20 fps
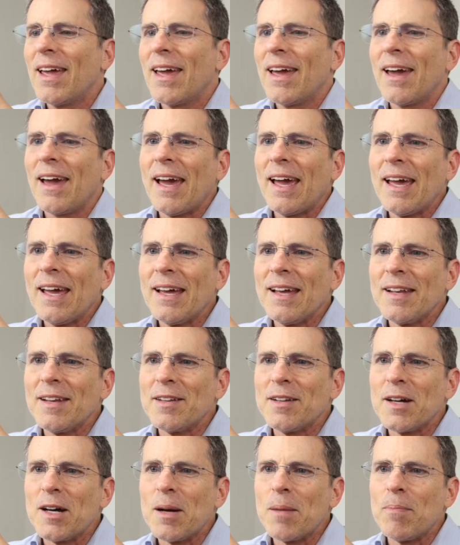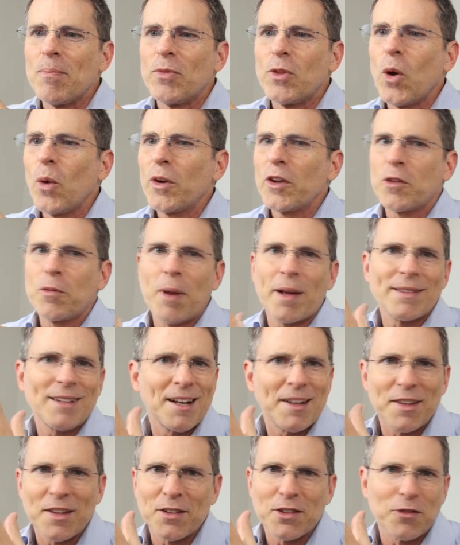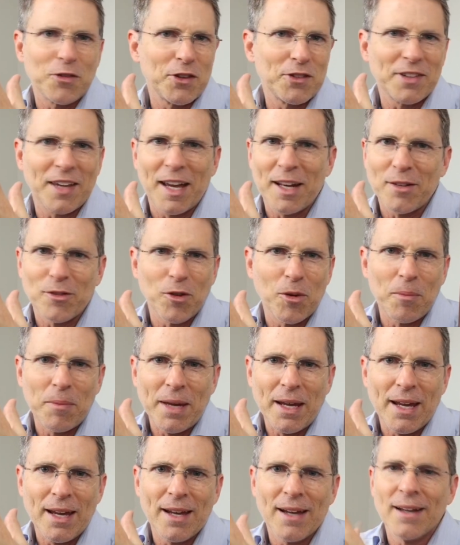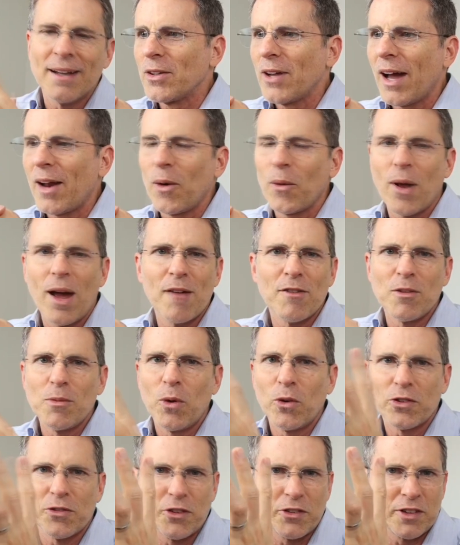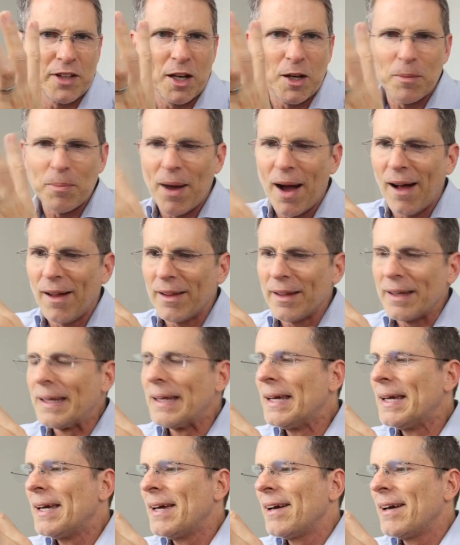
And don't expect anything sophisticated from me. I don't have the most sophisticated palate.